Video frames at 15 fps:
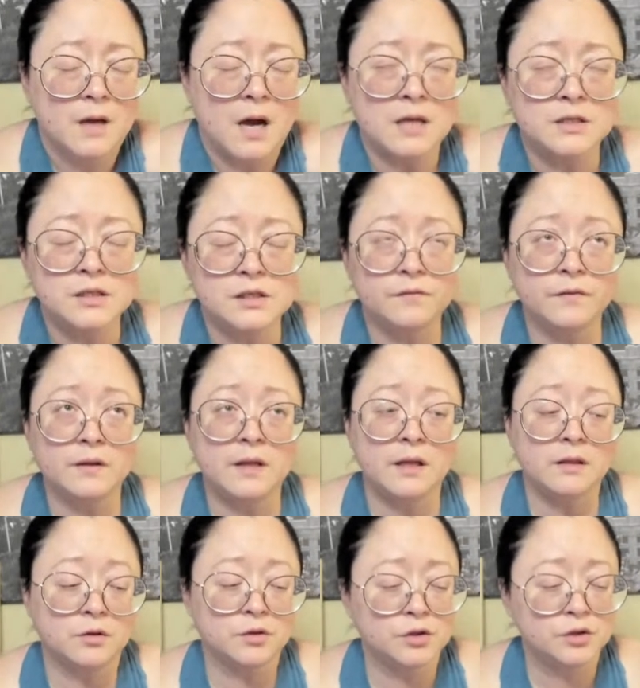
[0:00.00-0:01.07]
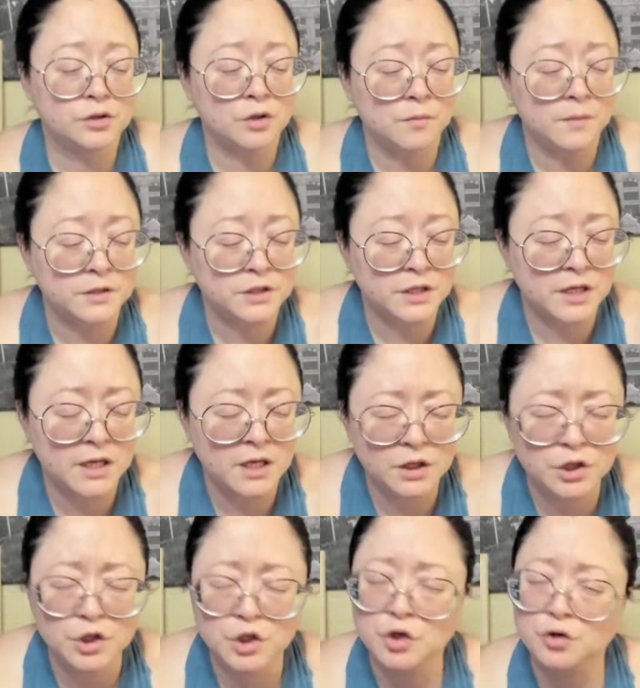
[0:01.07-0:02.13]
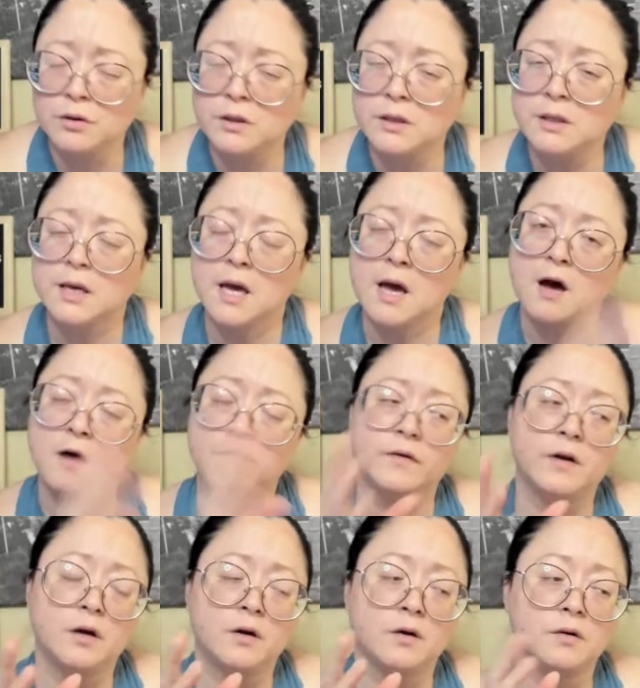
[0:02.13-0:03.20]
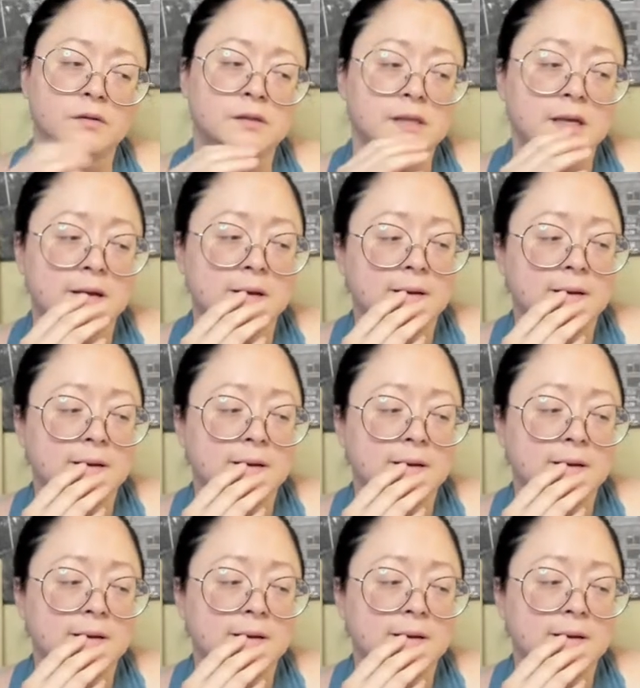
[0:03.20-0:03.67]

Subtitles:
I just feel like there's so much history in Calvados